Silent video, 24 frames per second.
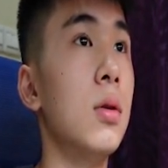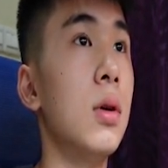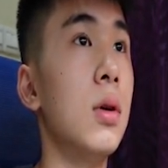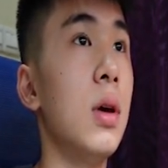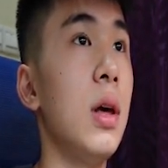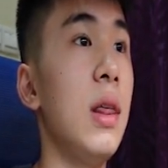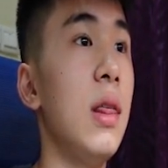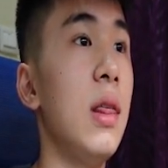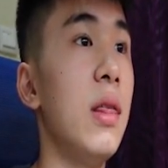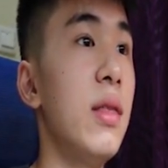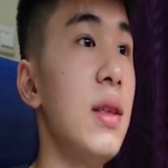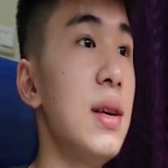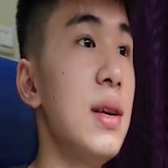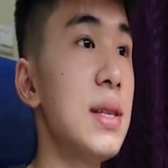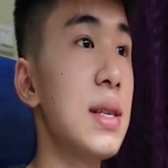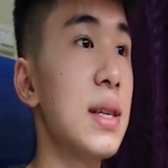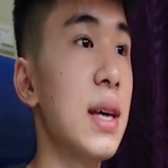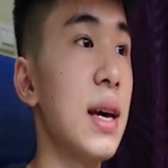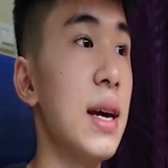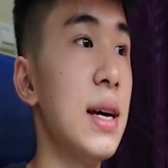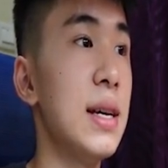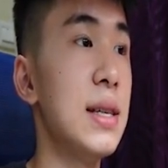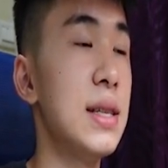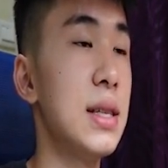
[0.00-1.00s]
in this
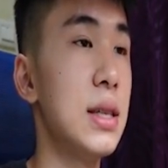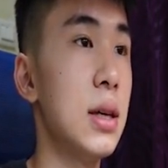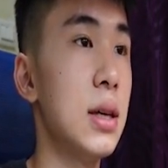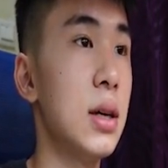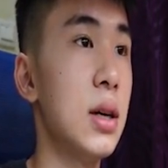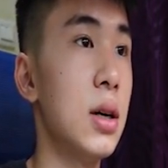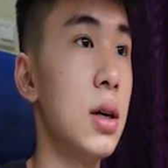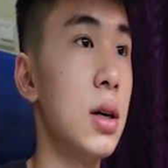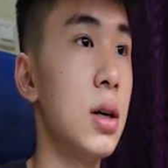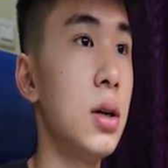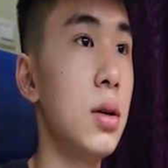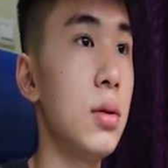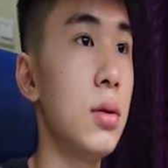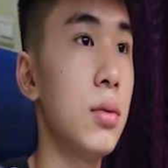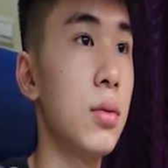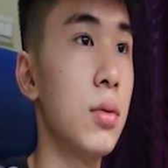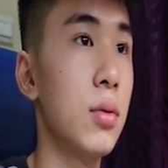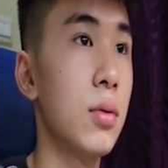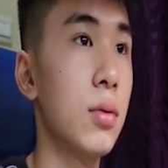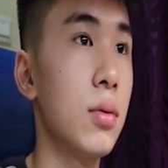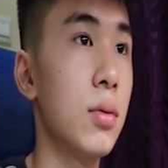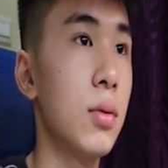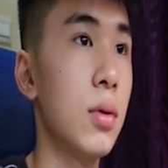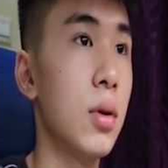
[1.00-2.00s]
case here,
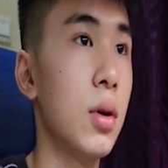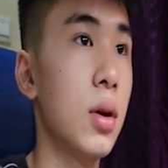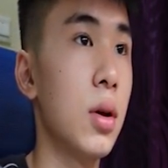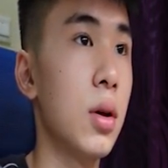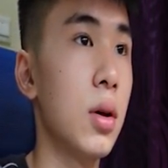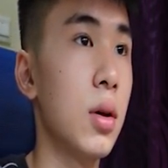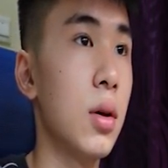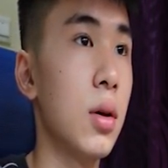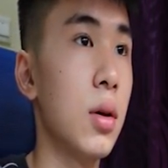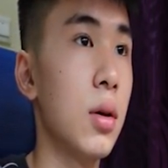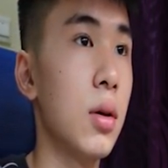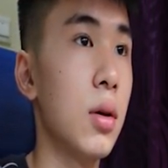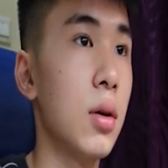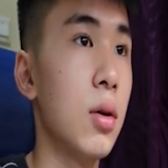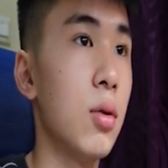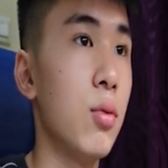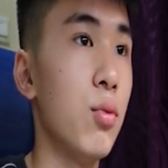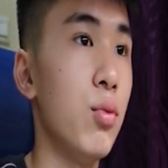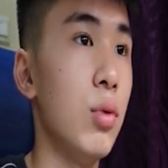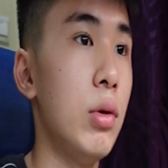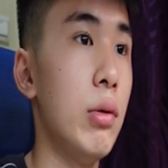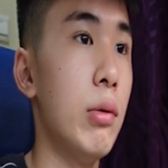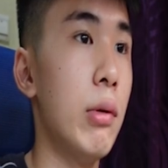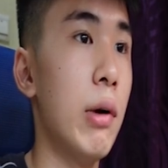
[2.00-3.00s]

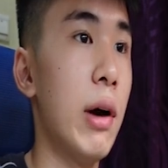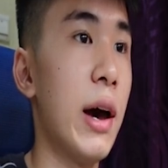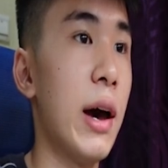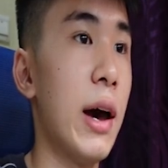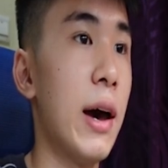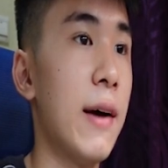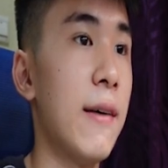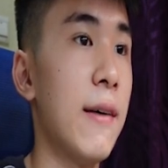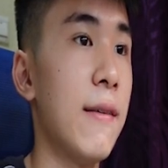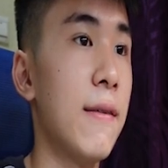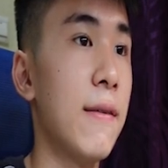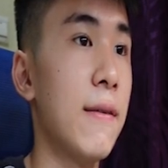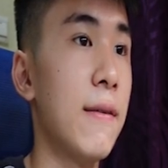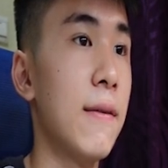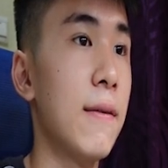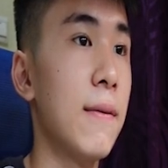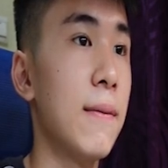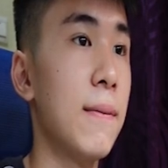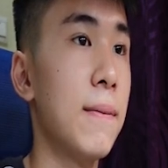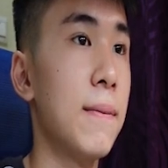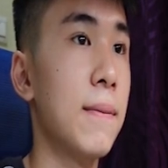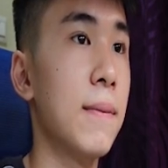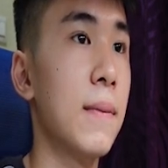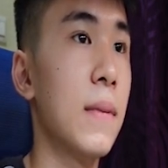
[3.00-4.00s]
we will have
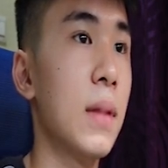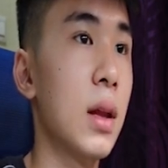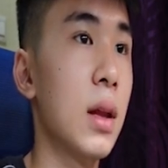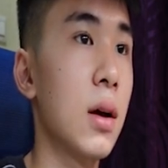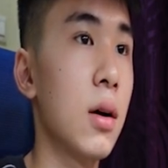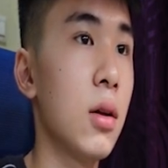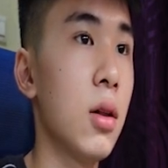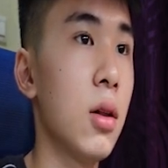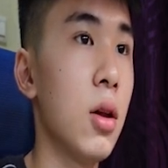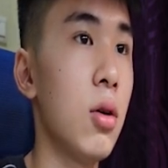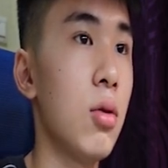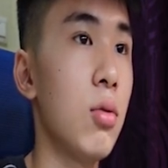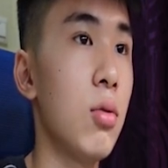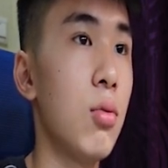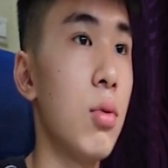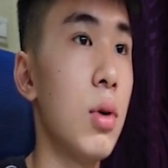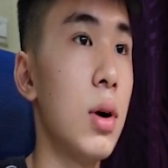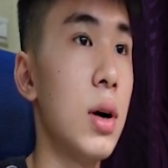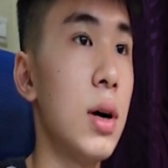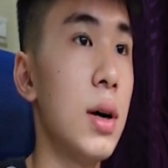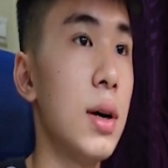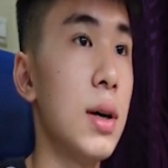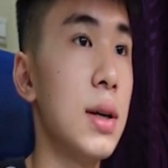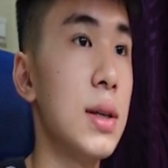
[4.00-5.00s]

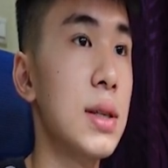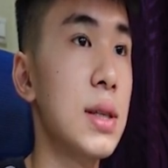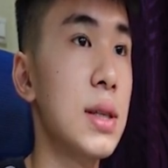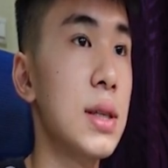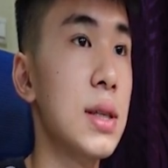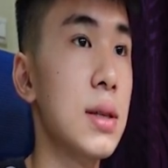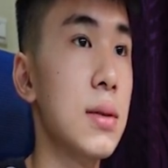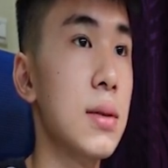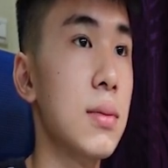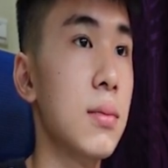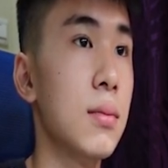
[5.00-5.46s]
clockwise